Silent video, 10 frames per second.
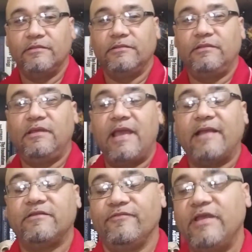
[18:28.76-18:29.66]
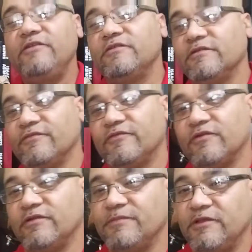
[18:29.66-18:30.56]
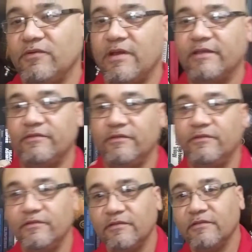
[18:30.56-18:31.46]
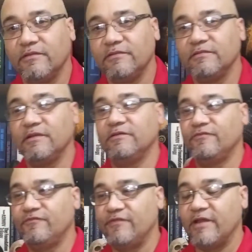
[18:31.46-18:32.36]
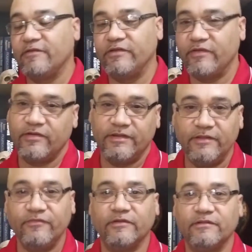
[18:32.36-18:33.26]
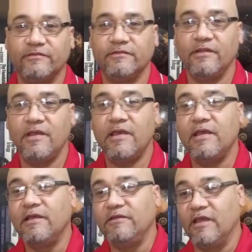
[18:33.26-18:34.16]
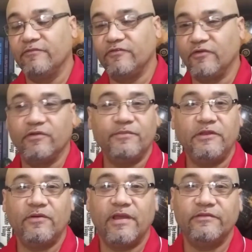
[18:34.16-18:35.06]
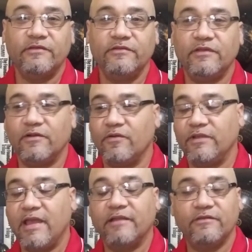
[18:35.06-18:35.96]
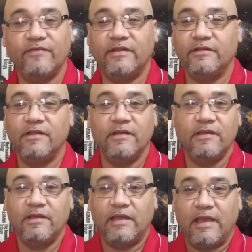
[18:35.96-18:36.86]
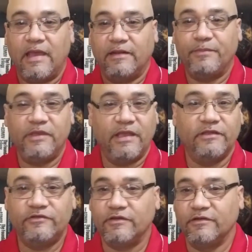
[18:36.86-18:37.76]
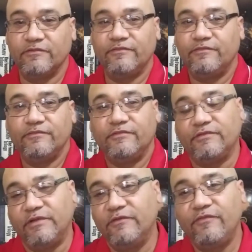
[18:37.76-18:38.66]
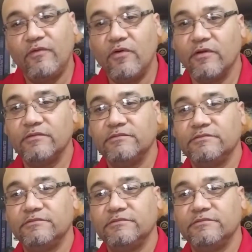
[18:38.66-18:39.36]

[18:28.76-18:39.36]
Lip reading: the activation of certain amino acids is very, very different. You have certain amino acids that are only activated at a pH of 3 or 4,